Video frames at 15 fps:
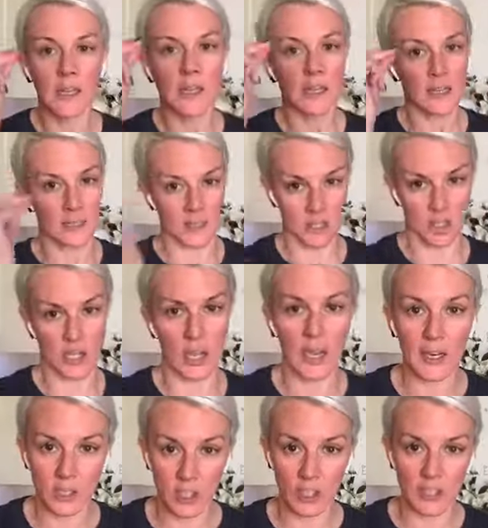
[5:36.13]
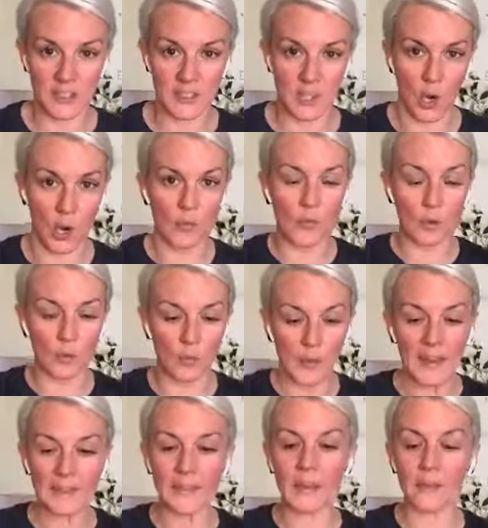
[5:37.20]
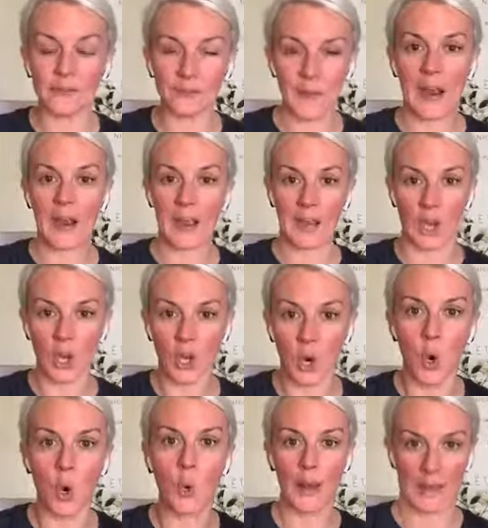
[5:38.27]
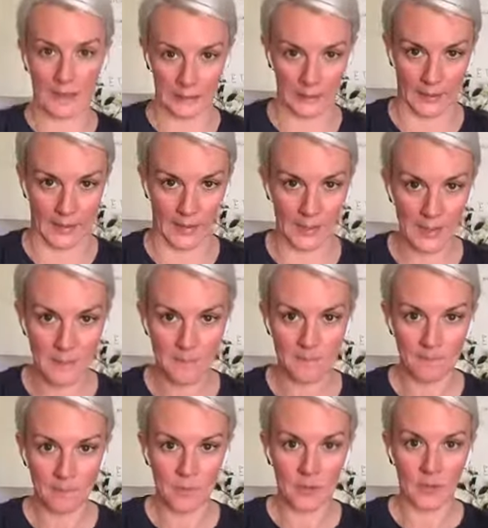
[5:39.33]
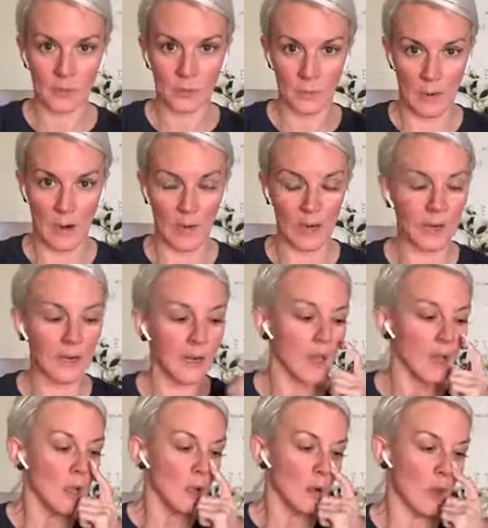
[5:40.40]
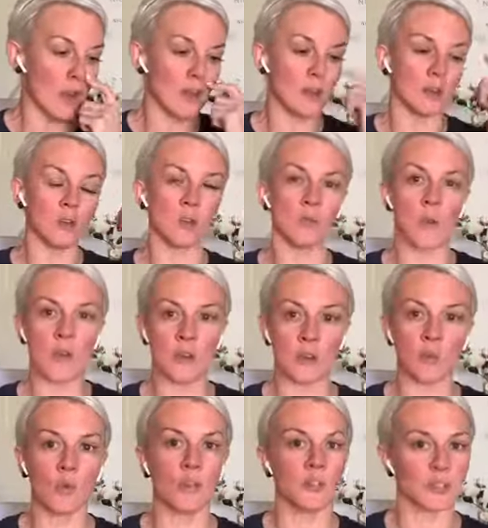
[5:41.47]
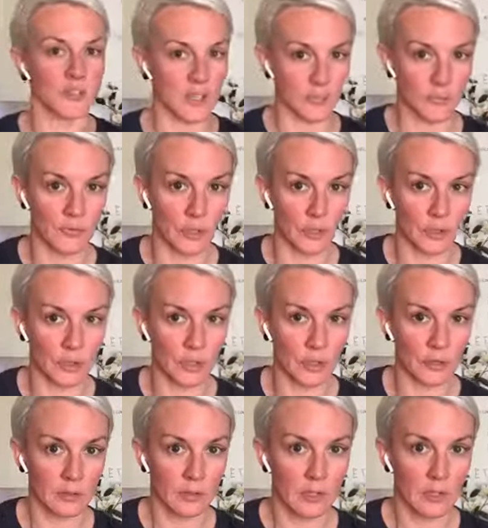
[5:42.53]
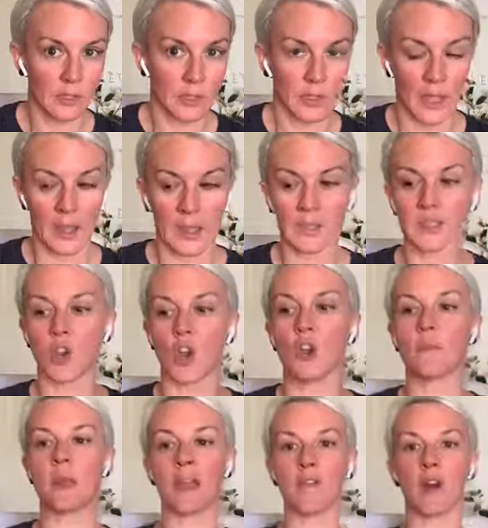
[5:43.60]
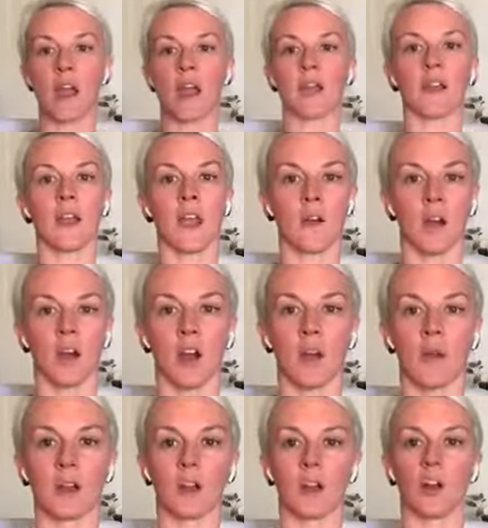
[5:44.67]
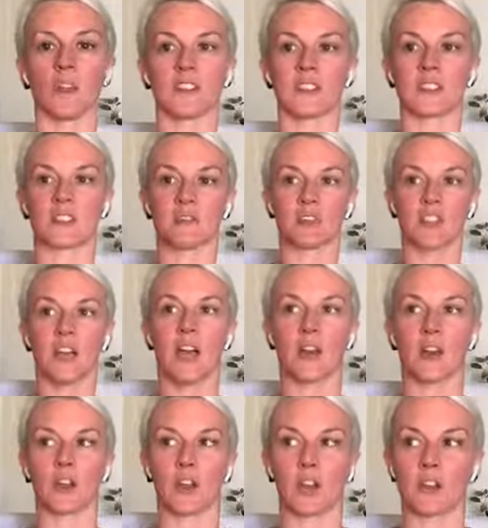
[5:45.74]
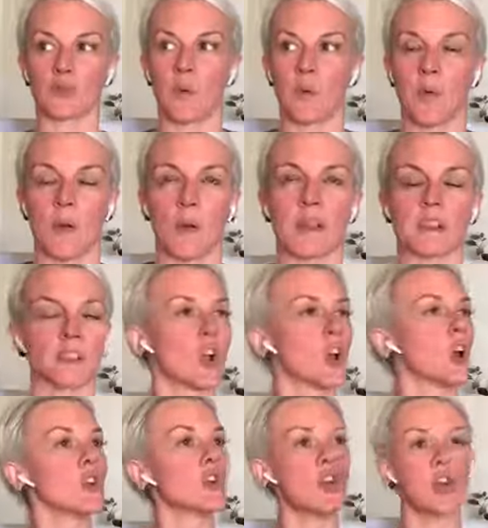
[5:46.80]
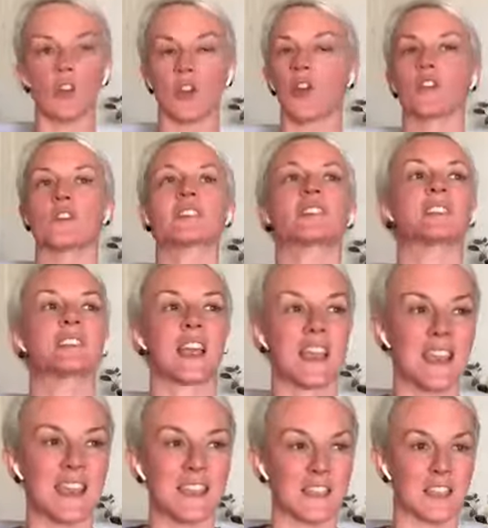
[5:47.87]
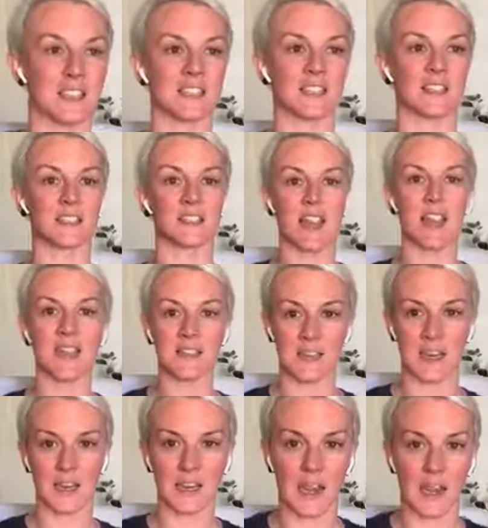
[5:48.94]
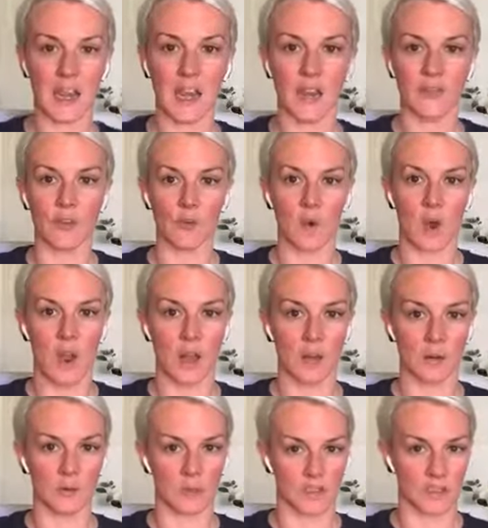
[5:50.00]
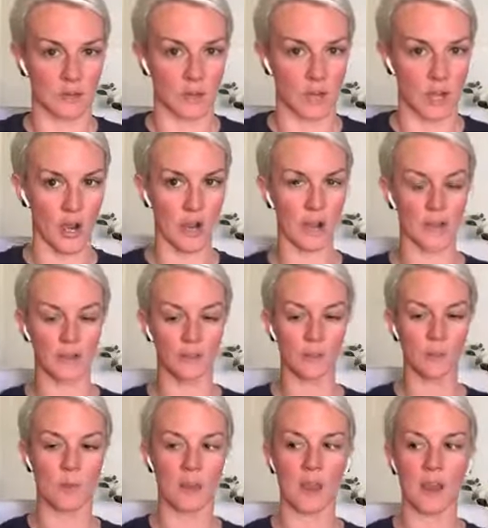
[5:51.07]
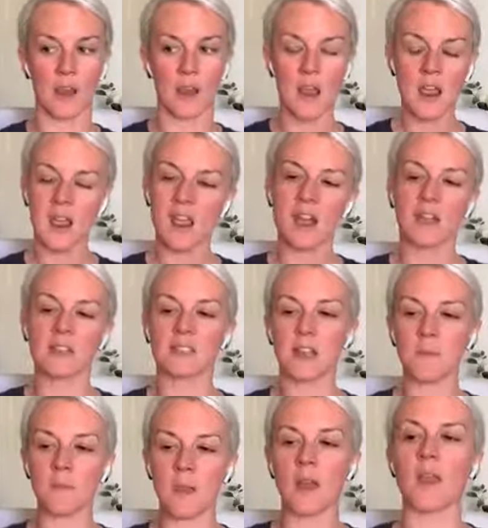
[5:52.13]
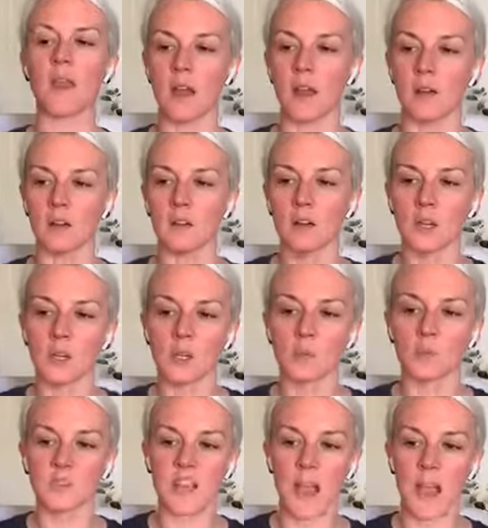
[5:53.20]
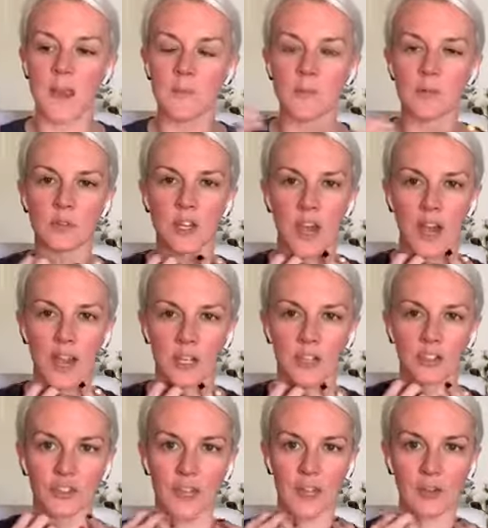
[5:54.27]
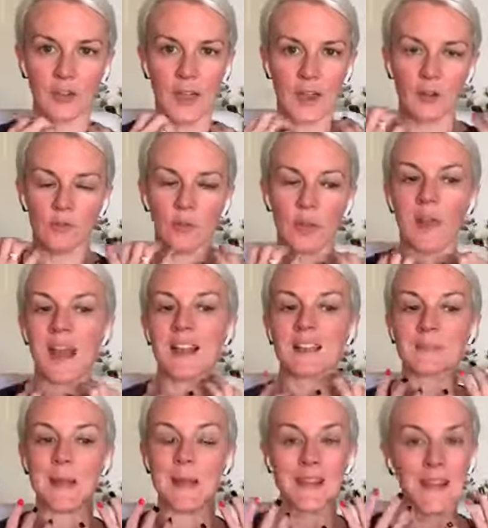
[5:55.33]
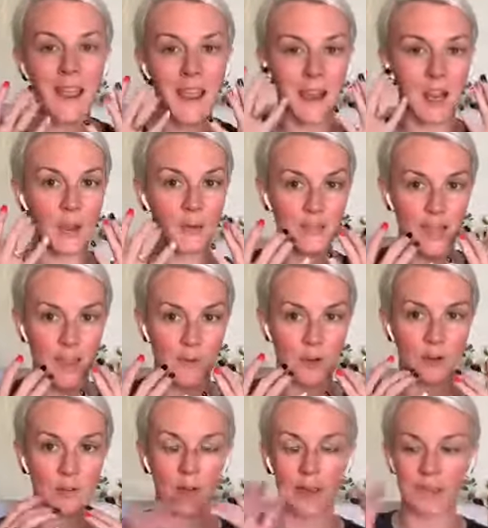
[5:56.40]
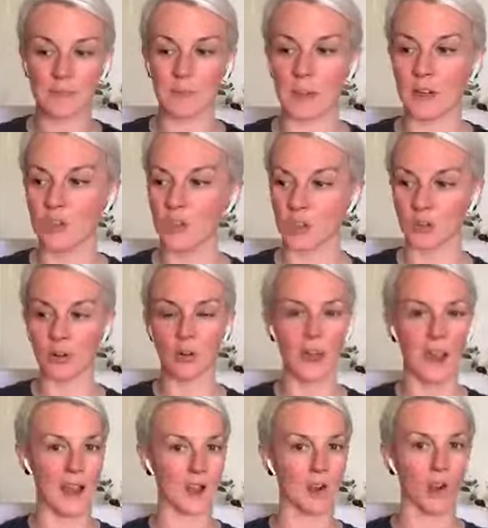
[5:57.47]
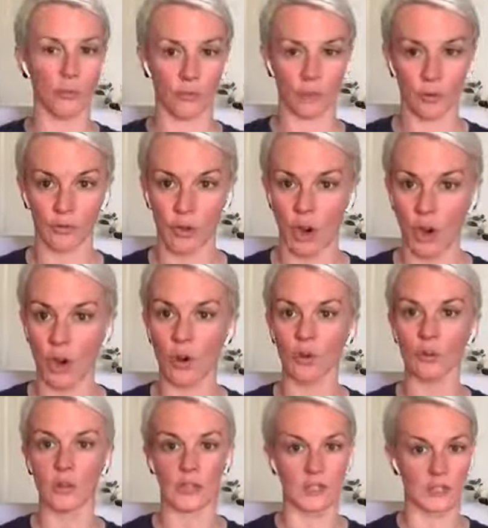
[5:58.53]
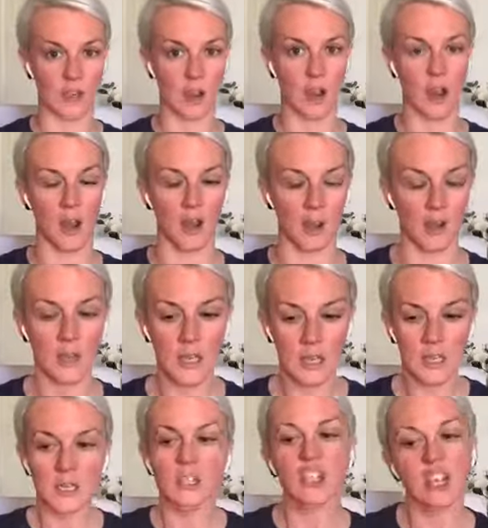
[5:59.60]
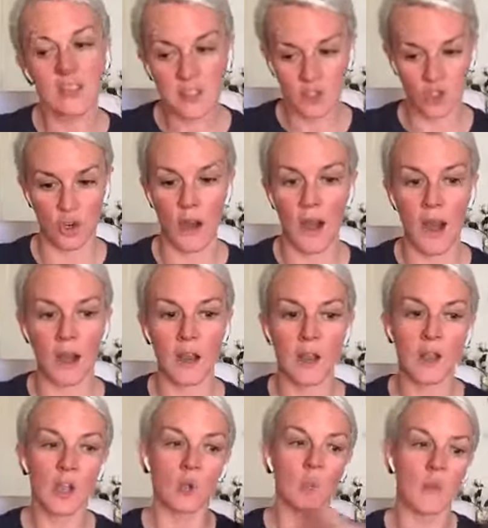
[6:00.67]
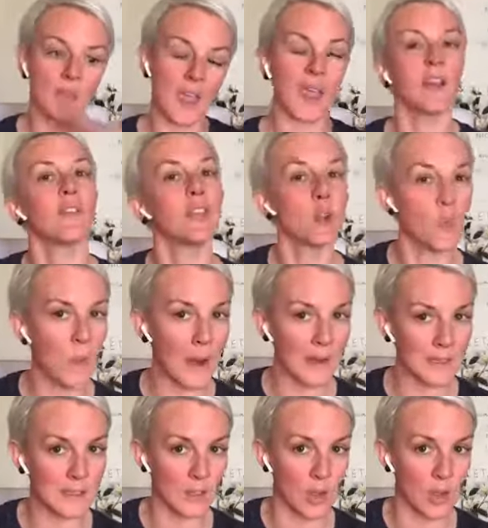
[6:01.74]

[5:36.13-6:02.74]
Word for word: is to catch yourself really fucking quickly, right? In when you're with your self talk. Okay, so me lying out, oh my God, this is really hard. I'm going to have to put my weights. No, no, no. This is easy. This is easy. And even while it was still hurting a little bit, I somehow was able to actually like relax my neck. I was able to relax my jaw and got through the whole entire chest track with heavier weights